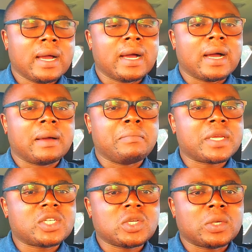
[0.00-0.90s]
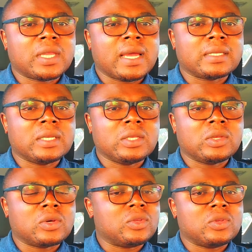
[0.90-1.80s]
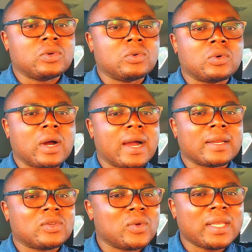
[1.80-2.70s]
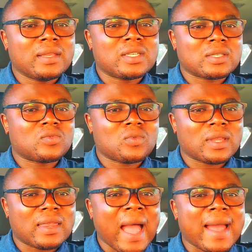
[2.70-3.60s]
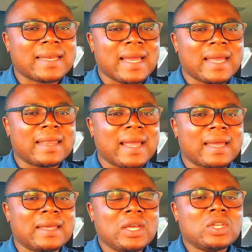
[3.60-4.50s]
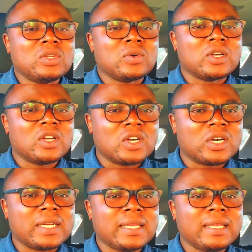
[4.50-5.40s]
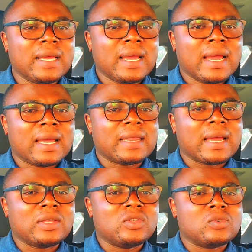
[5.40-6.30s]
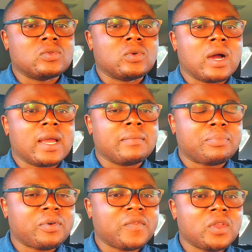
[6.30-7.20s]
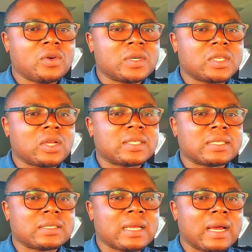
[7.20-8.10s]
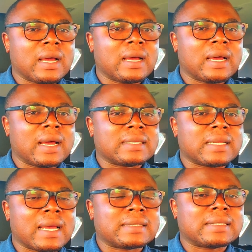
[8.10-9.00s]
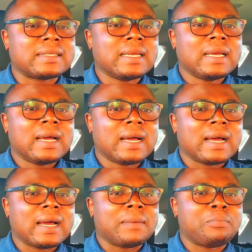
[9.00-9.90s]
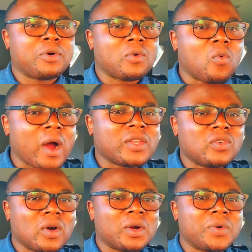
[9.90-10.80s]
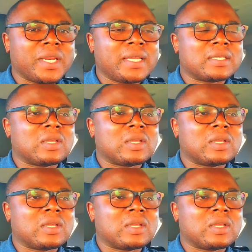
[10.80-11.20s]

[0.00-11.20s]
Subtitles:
make sure that you are doing just that, and that you are learning, and that you are improving your results as per what you are reading. So